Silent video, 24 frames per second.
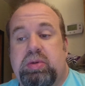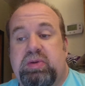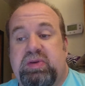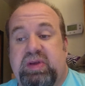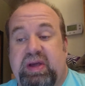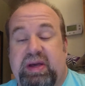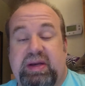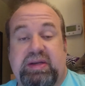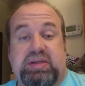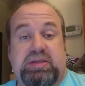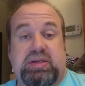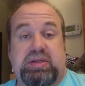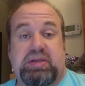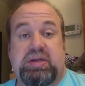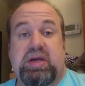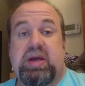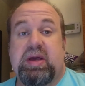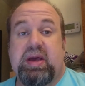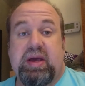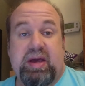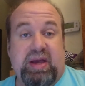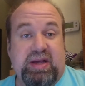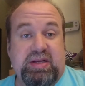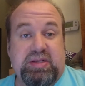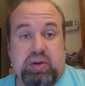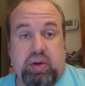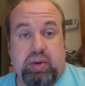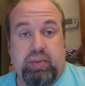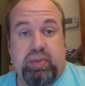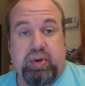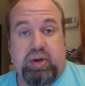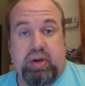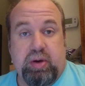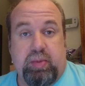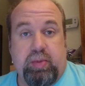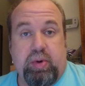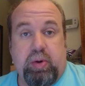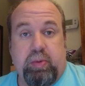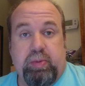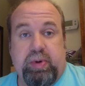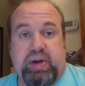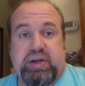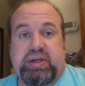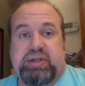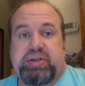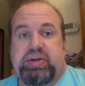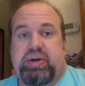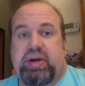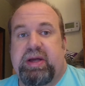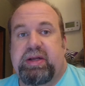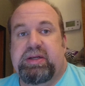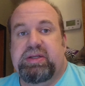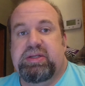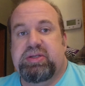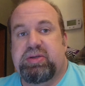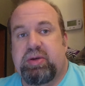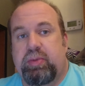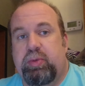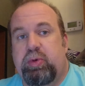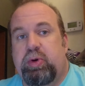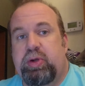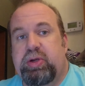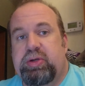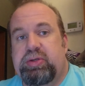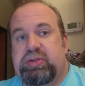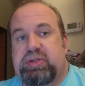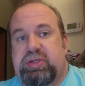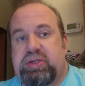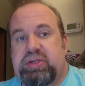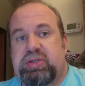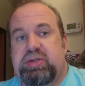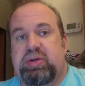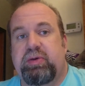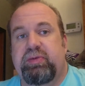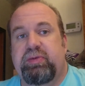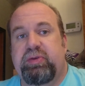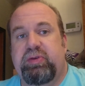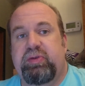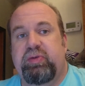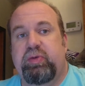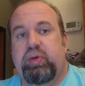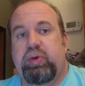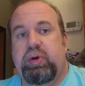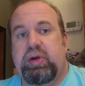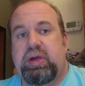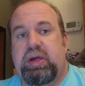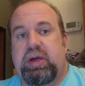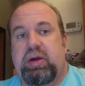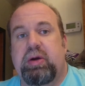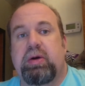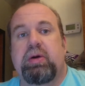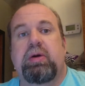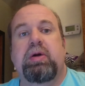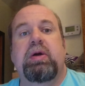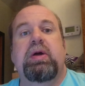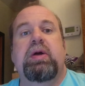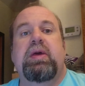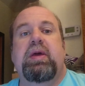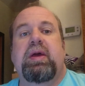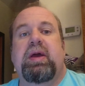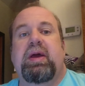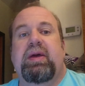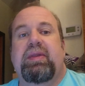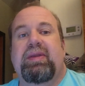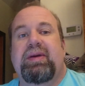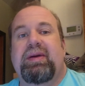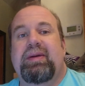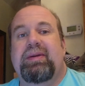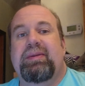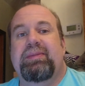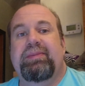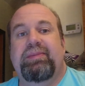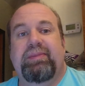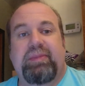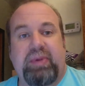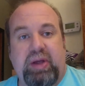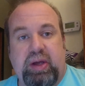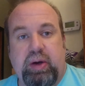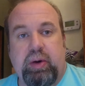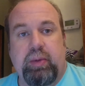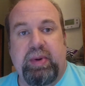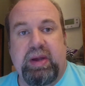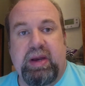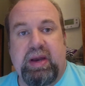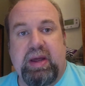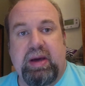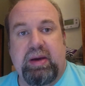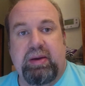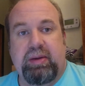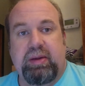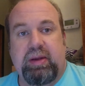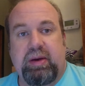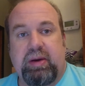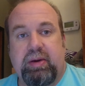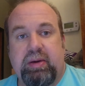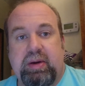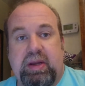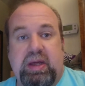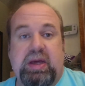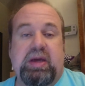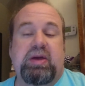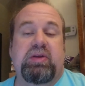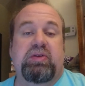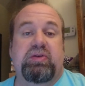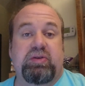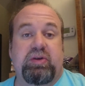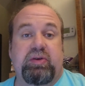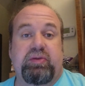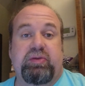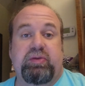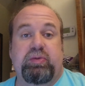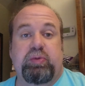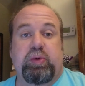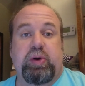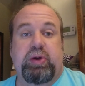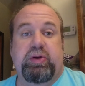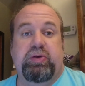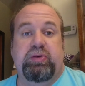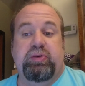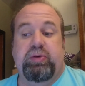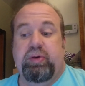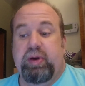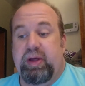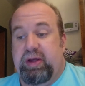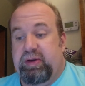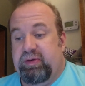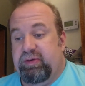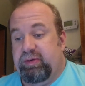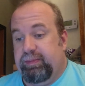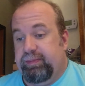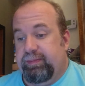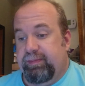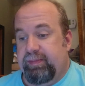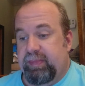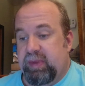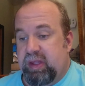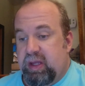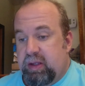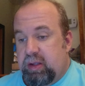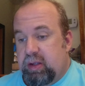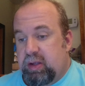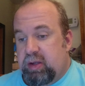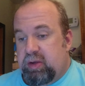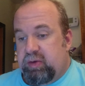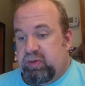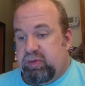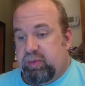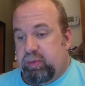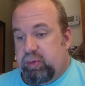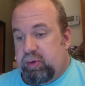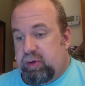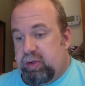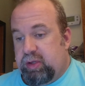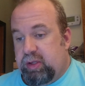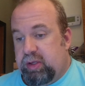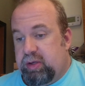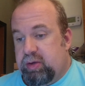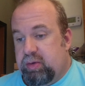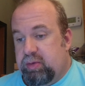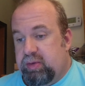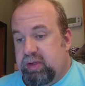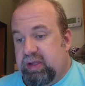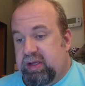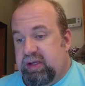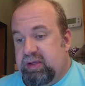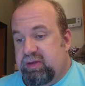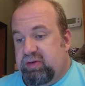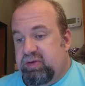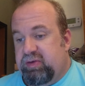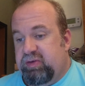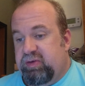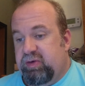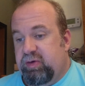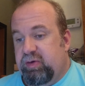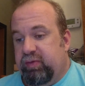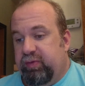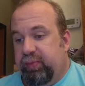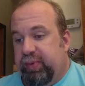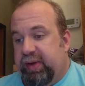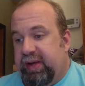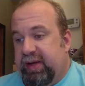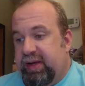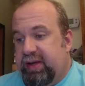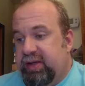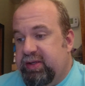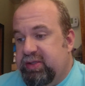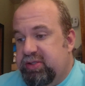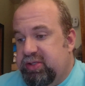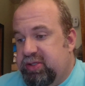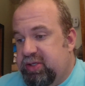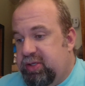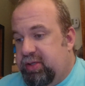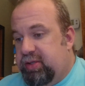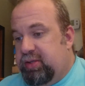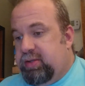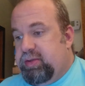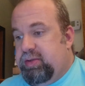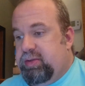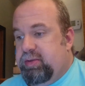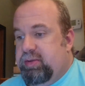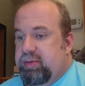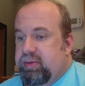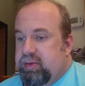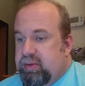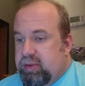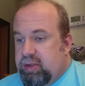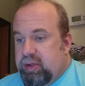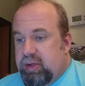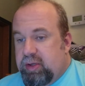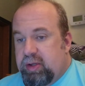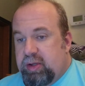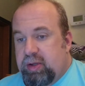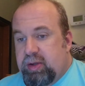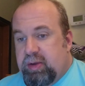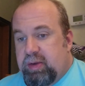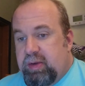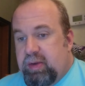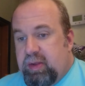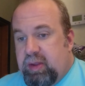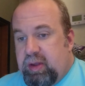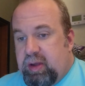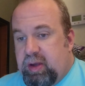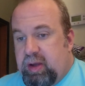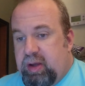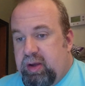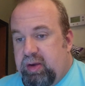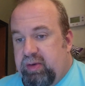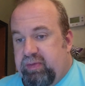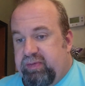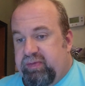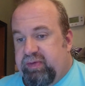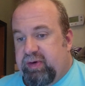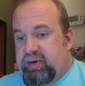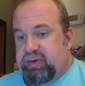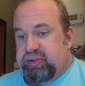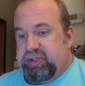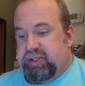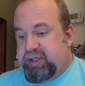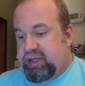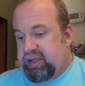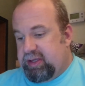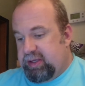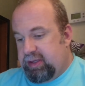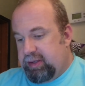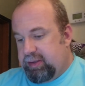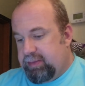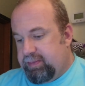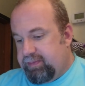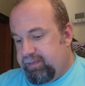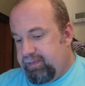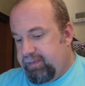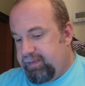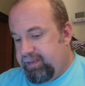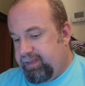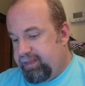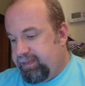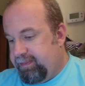Texas, he's going to become our registered agent. So I'm going to use this service for a year, and then he'll be down there and he can serve as a registered agent. So I'm going to click on the Get the Silver package. First name.